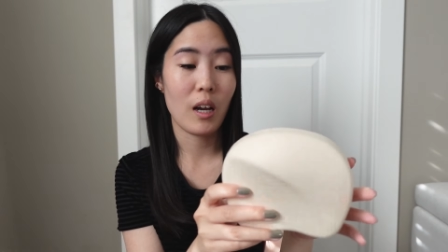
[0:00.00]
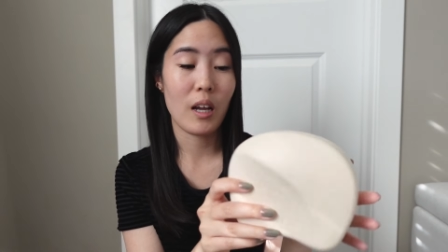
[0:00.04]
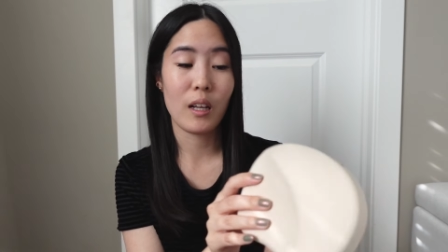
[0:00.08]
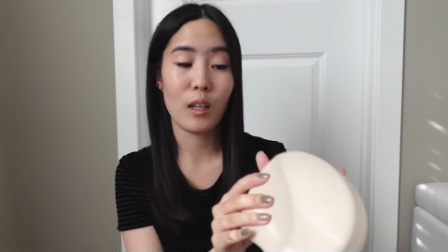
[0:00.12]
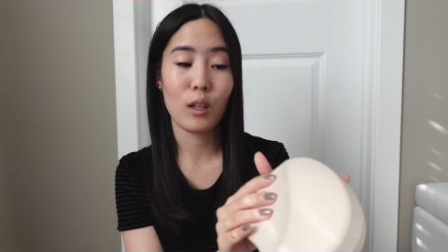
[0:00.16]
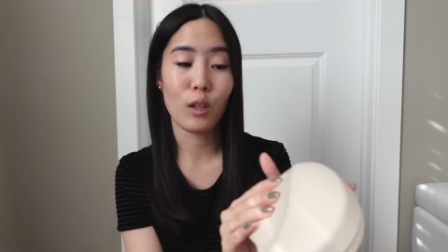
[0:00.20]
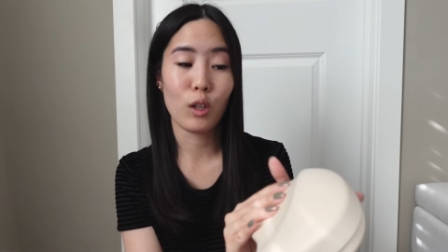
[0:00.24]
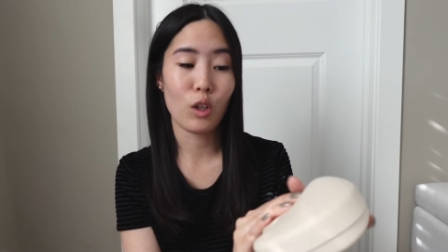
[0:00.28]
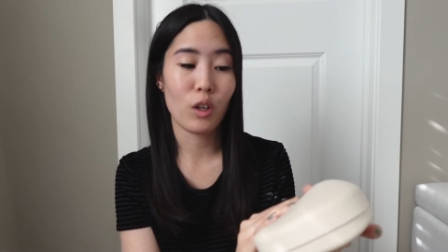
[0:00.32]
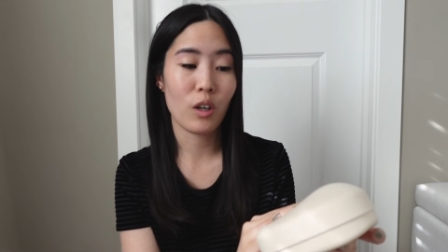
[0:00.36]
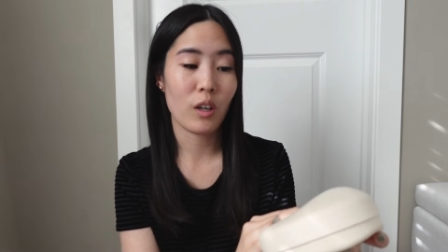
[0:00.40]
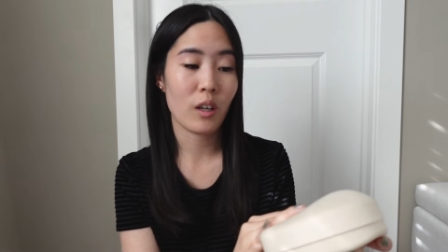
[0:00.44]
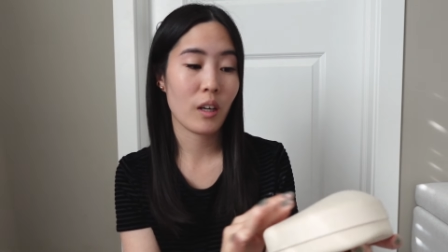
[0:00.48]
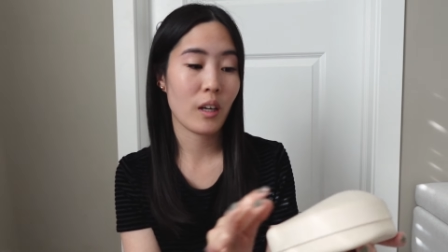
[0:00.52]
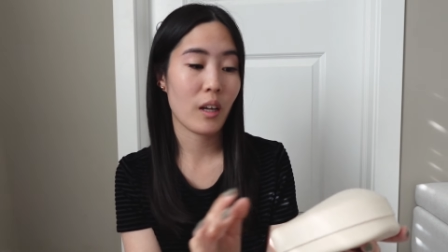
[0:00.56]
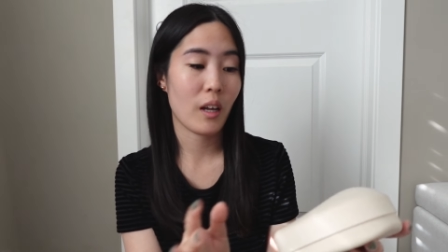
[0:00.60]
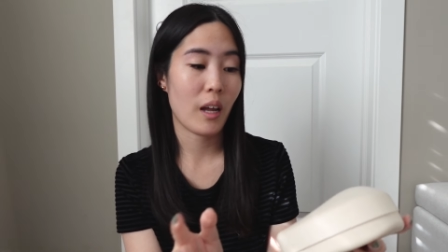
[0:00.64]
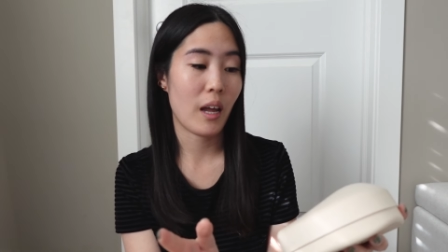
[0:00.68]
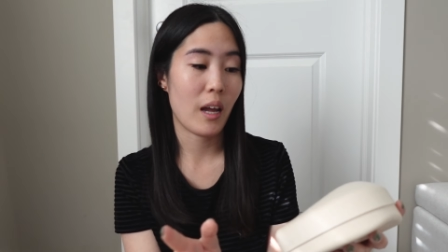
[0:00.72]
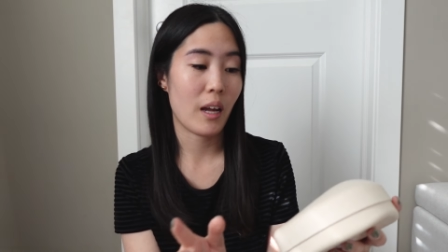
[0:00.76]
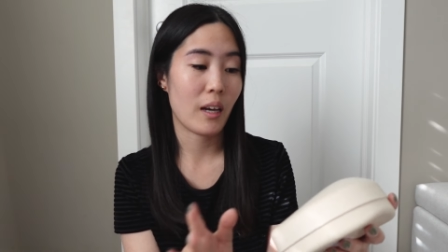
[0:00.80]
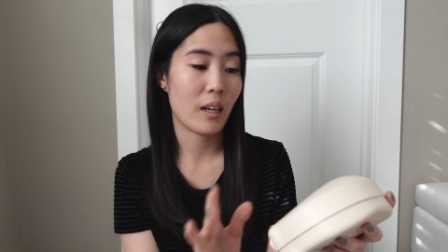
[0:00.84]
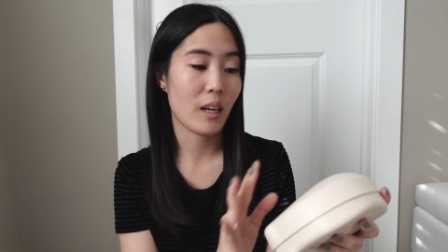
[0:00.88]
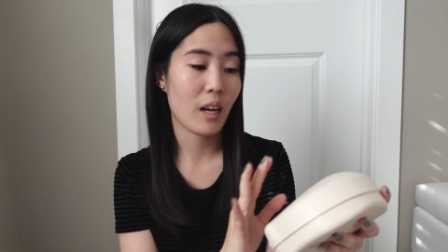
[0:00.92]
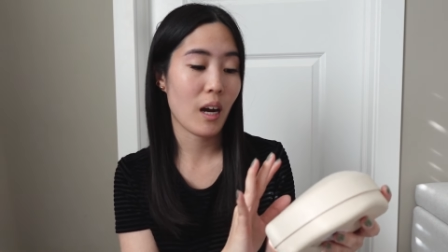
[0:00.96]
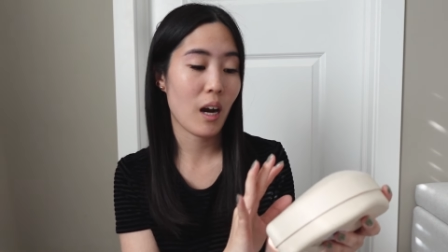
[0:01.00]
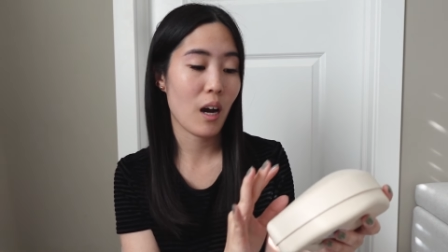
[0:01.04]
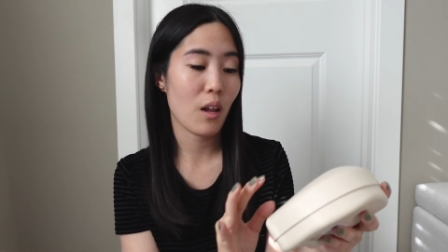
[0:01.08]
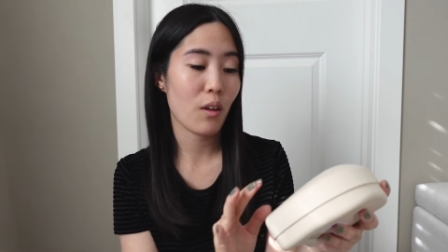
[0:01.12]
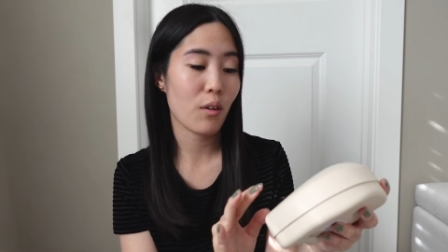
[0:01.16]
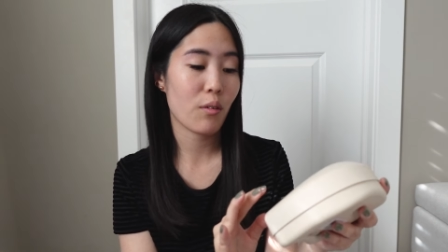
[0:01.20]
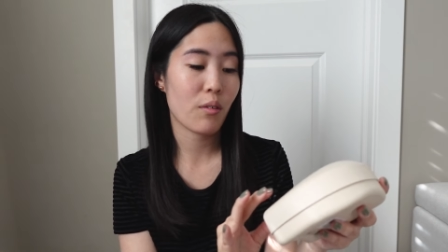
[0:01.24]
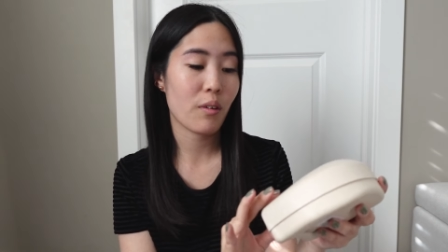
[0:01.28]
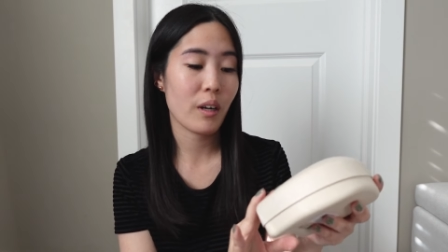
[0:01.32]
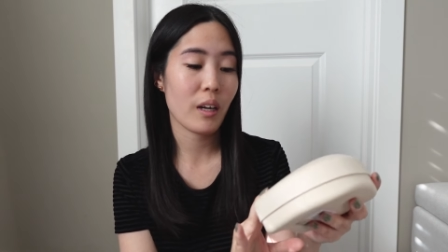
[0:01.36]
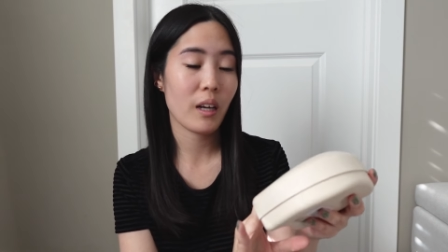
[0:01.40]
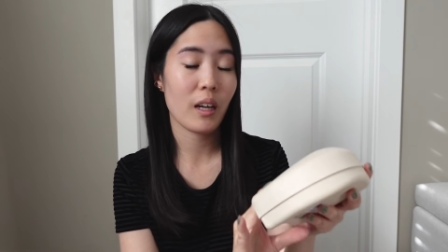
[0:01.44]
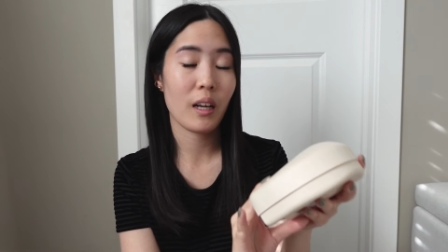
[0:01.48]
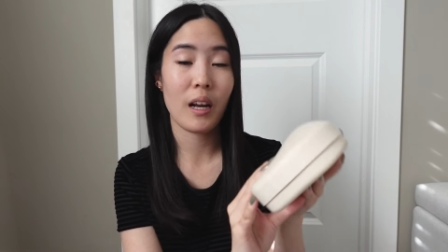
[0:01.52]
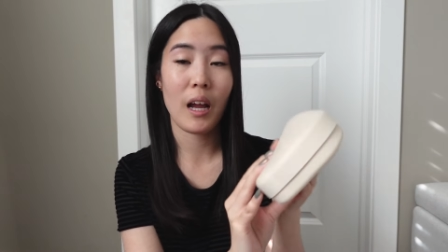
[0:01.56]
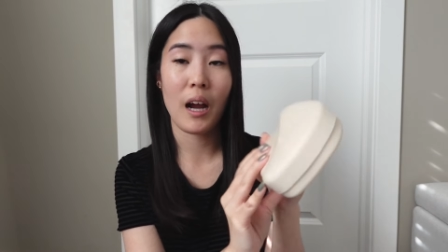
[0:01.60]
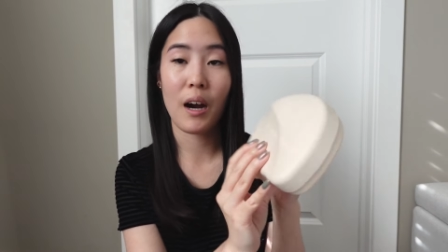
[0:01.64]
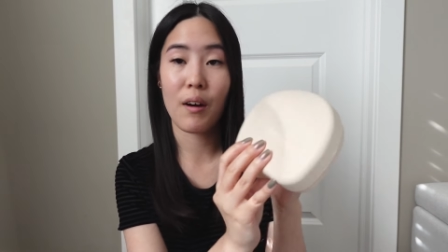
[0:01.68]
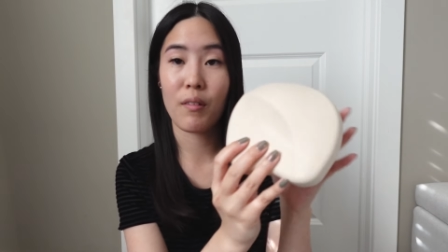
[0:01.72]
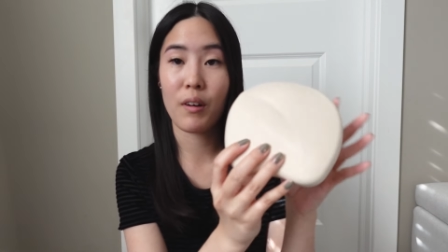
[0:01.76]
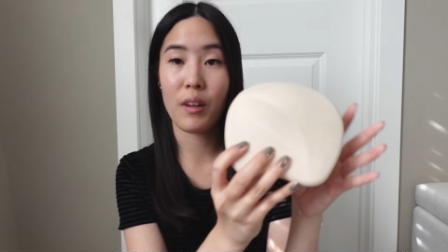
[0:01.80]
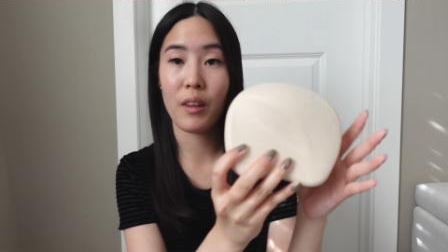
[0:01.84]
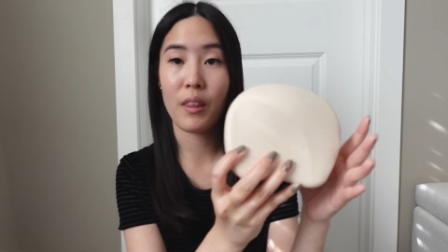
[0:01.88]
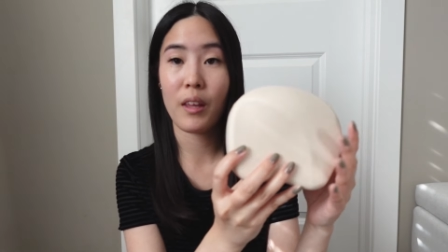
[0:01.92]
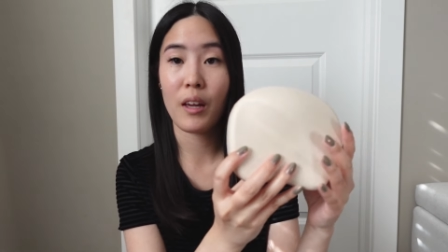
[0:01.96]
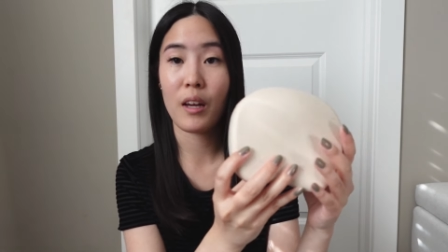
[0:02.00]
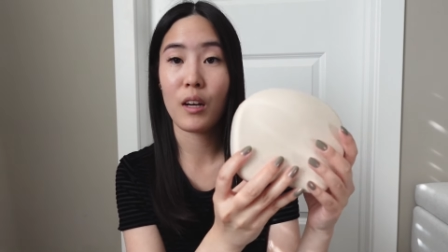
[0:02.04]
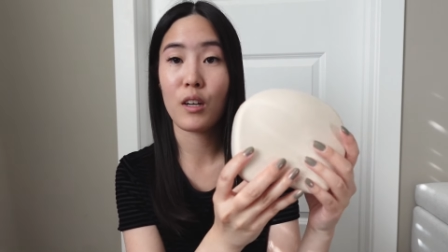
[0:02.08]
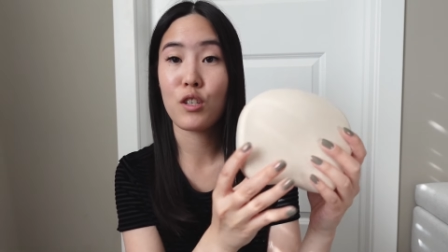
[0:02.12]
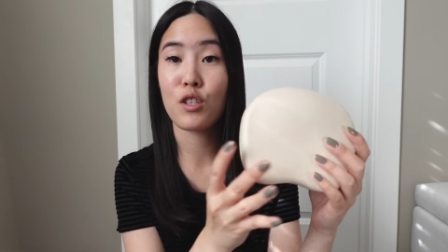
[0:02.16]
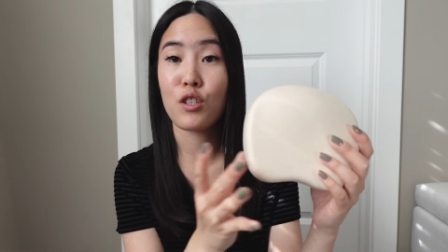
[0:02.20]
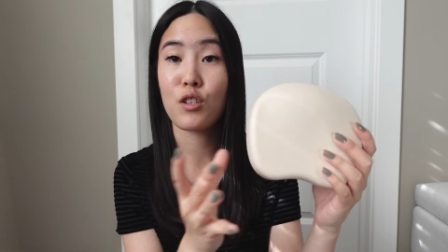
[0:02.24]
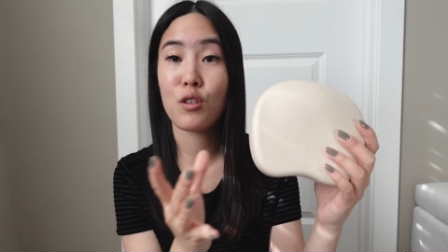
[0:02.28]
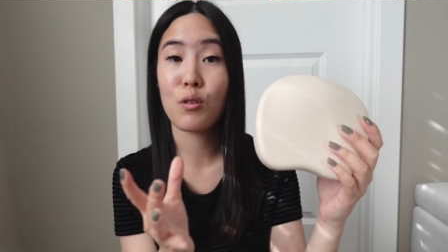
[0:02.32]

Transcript: in look and coloring and everything